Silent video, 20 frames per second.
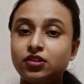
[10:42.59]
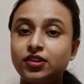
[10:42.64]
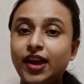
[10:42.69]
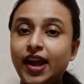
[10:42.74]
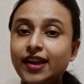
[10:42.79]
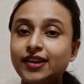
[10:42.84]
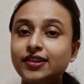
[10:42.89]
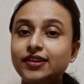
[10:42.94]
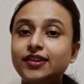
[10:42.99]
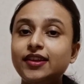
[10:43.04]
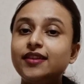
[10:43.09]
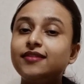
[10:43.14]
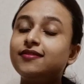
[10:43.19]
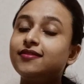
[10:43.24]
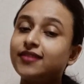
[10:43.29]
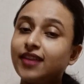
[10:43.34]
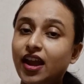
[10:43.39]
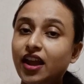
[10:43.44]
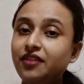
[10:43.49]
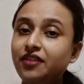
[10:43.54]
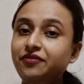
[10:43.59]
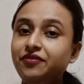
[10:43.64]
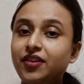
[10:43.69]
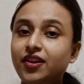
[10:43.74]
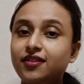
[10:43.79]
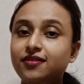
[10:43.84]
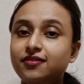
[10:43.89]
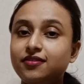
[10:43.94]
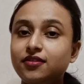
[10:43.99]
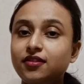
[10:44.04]
candidates can
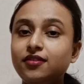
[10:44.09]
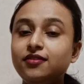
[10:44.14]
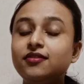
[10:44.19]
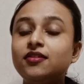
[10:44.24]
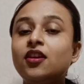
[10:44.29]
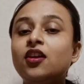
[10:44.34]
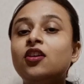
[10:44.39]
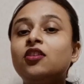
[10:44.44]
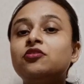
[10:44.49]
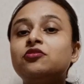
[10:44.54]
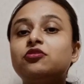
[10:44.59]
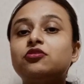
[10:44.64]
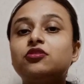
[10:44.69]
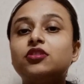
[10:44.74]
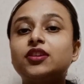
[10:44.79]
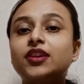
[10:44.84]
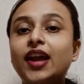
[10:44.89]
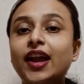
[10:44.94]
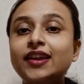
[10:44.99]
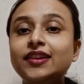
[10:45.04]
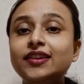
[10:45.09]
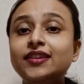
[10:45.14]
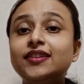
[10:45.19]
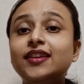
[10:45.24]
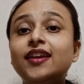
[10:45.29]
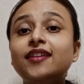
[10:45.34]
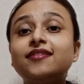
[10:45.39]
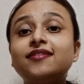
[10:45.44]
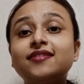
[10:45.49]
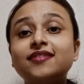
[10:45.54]
face this so the
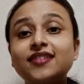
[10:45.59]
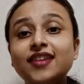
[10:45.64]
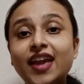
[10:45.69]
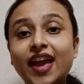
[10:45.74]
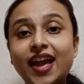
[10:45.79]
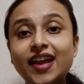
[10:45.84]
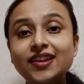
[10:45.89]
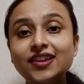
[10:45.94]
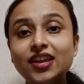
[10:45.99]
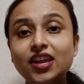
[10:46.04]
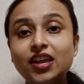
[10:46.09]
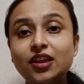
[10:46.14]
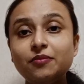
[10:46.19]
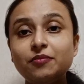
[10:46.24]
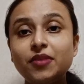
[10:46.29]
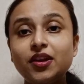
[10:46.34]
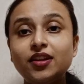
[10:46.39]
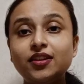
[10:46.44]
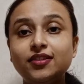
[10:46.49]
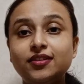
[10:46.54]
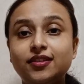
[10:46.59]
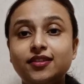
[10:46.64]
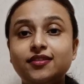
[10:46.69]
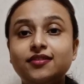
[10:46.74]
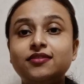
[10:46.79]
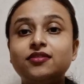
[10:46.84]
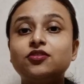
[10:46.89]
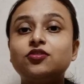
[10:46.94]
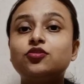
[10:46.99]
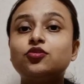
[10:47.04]
candidates can email
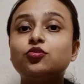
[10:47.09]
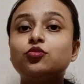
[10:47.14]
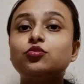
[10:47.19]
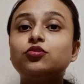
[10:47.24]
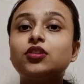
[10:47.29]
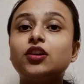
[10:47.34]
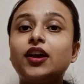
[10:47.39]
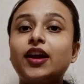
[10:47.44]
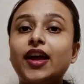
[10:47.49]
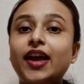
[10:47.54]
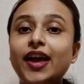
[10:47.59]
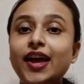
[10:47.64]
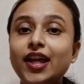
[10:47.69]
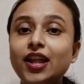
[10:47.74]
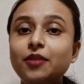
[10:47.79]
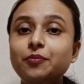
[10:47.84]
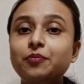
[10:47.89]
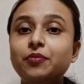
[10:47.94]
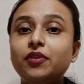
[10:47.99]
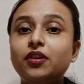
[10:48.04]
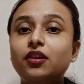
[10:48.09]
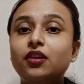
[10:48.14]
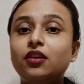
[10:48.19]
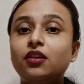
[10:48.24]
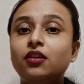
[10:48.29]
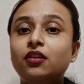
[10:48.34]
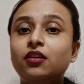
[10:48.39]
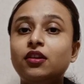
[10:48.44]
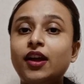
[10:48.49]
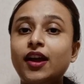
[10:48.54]
this to the help
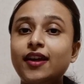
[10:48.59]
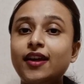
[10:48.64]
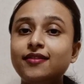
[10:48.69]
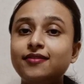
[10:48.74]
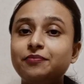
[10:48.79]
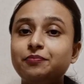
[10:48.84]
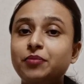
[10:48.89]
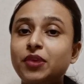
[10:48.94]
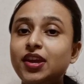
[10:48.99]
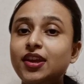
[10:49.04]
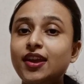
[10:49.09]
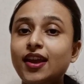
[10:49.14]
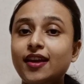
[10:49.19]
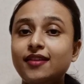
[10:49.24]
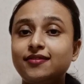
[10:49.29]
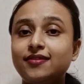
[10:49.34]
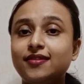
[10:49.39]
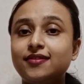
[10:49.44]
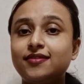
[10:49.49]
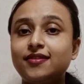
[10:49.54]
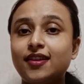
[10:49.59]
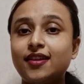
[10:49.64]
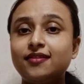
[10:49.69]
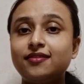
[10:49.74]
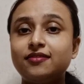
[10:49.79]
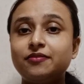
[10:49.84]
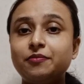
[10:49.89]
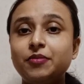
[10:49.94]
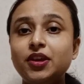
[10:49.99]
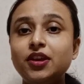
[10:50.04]
uh,
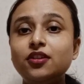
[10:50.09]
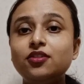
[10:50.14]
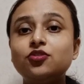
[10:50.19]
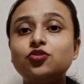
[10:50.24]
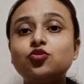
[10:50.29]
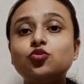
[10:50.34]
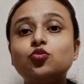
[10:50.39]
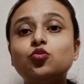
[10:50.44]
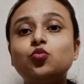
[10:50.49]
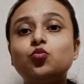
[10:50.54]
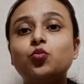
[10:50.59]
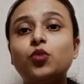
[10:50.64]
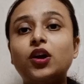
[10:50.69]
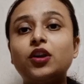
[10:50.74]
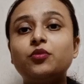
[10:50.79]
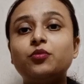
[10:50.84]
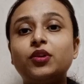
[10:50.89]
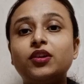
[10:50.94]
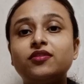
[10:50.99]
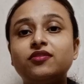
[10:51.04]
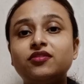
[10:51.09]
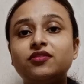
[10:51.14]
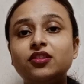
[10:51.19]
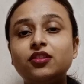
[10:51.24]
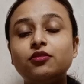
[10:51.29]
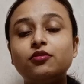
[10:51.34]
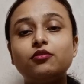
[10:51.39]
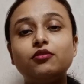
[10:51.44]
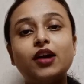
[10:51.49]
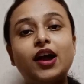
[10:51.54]

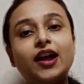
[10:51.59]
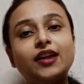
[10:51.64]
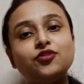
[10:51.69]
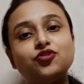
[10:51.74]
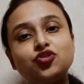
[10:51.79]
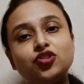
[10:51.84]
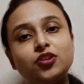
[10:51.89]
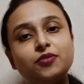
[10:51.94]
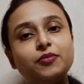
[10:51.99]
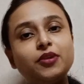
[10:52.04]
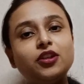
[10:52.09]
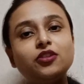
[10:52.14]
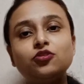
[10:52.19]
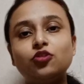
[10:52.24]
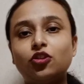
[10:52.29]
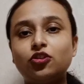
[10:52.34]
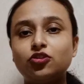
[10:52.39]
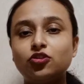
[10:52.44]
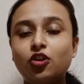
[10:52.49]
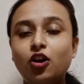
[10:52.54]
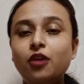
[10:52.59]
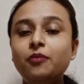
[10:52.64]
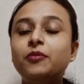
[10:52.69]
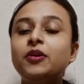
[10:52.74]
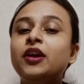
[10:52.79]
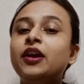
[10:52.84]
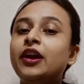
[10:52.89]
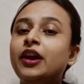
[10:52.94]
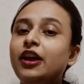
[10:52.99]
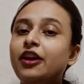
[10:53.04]
spssb2110 at gmail.com
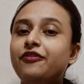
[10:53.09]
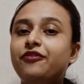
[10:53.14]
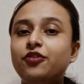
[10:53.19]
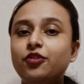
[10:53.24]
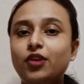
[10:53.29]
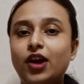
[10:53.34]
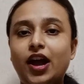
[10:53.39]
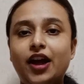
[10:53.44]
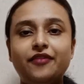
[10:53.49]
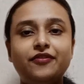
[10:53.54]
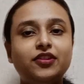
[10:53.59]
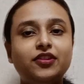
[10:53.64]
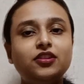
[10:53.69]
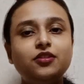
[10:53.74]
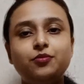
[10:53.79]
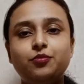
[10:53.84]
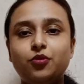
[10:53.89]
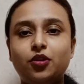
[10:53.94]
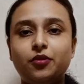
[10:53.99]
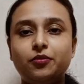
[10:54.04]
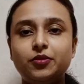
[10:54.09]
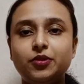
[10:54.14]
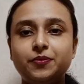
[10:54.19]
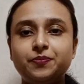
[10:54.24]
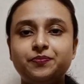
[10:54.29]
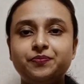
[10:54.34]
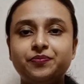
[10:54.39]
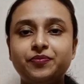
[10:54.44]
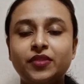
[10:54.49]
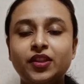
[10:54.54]
if you have any problem.